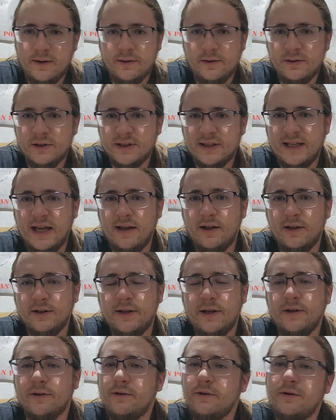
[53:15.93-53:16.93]

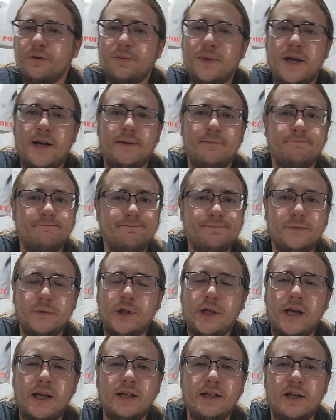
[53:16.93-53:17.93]
Skeleton Crew, man. You
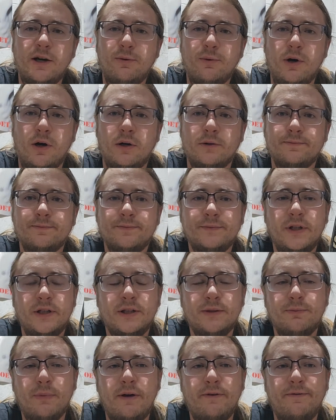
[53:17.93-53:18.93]
can't go wrong.
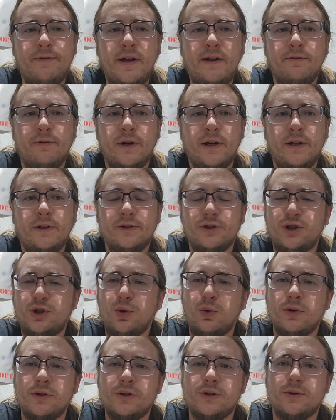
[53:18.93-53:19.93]
It's my favorite
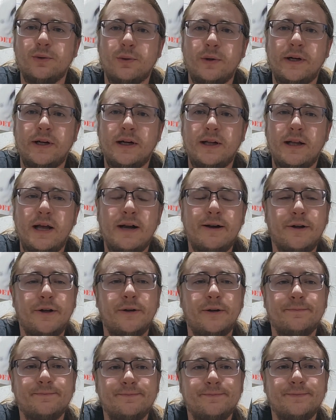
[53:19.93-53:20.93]
short story
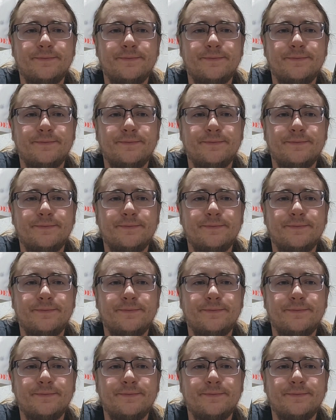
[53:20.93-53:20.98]
collection.